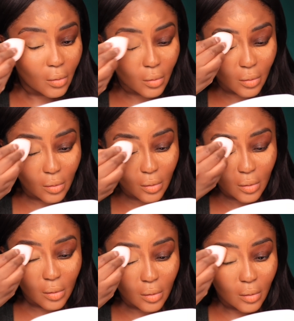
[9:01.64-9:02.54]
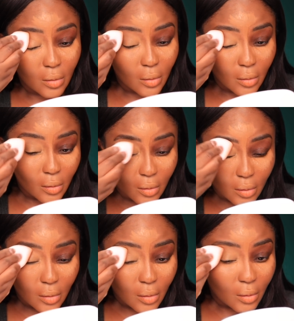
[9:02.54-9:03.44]
I'm gonna take this
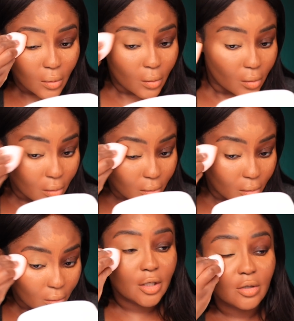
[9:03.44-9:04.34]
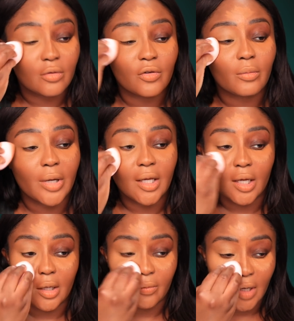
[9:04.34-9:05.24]
up like I do for my
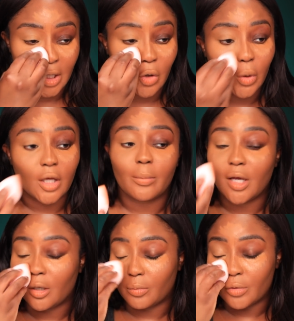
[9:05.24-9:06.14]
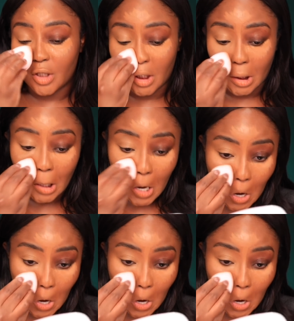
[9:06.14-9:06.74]
getting ready quick makeup routine.